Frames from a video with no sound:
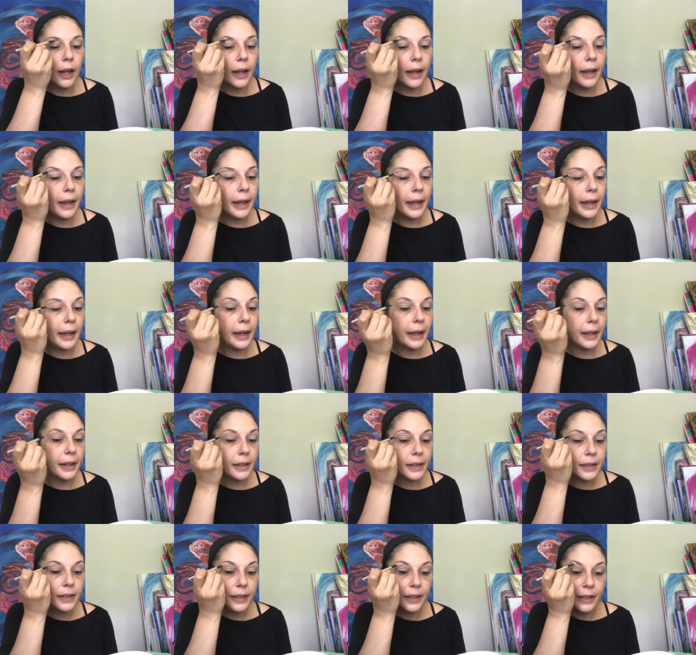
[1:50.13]

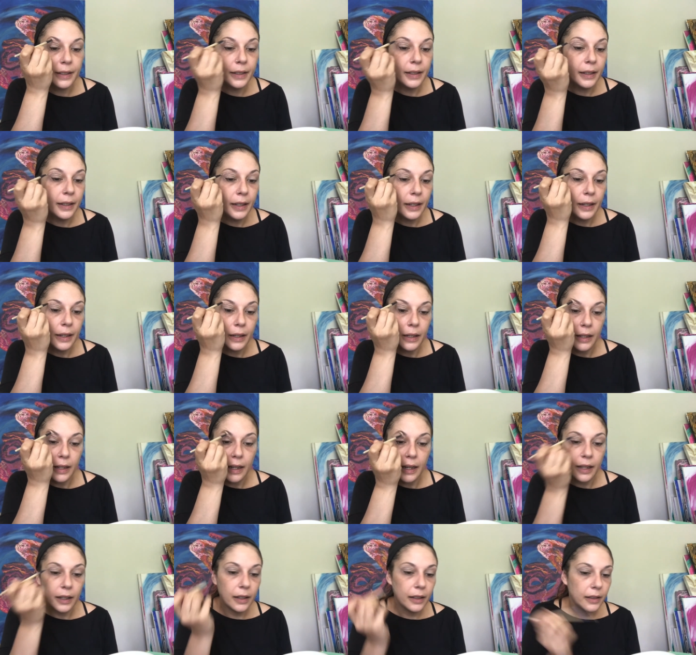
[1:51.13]
And
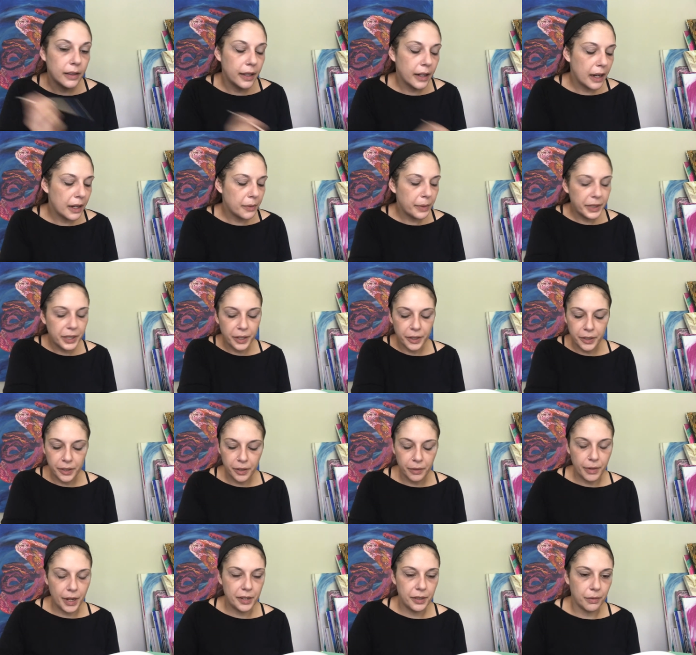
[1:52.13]
then I'd return to the
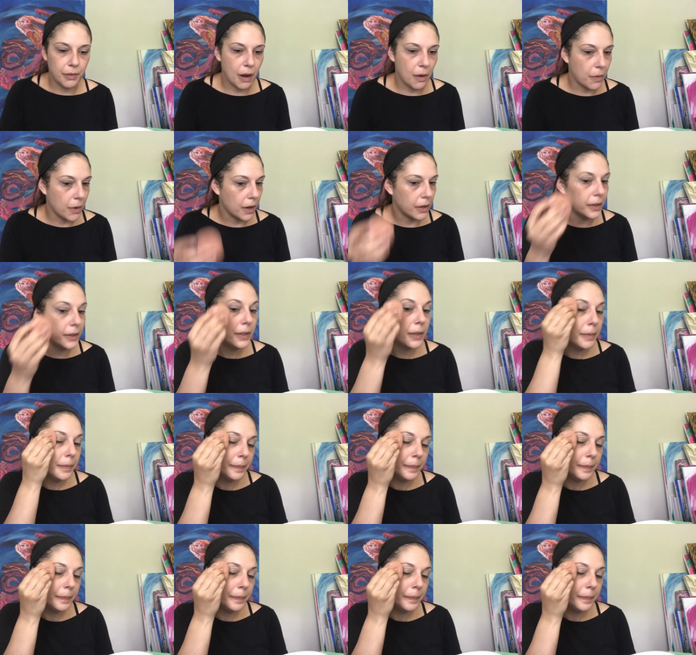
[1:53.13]
restaurant world.